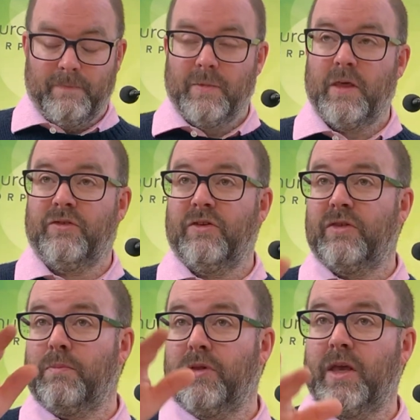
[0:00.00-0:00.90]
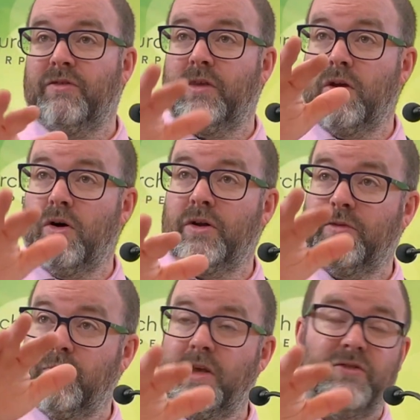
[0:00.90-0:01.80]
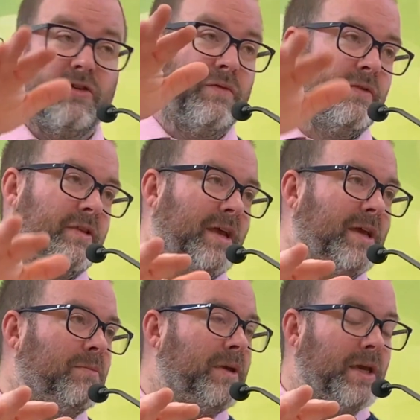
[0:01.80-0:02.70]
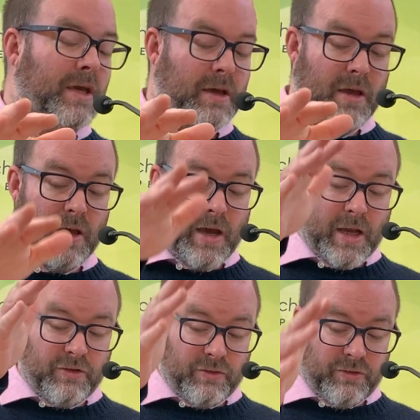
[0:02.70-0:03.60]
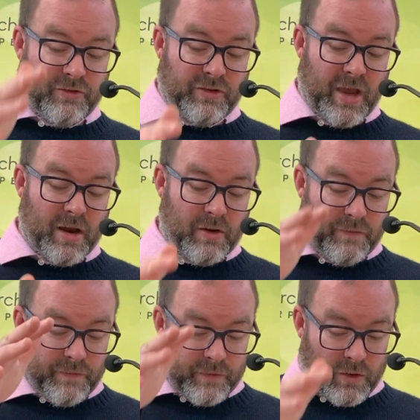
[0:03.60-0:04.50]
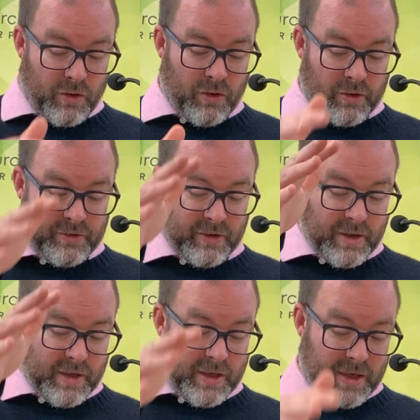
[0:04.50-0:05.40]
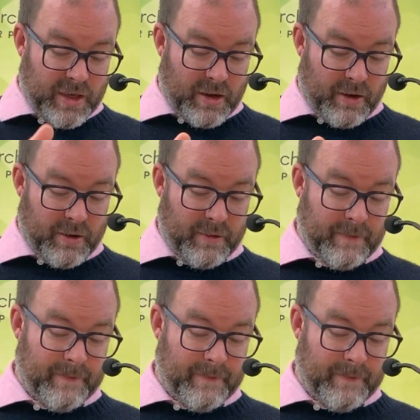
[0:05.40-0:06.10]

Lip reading: This is the place that God has placed you for the time being. And so serve God here.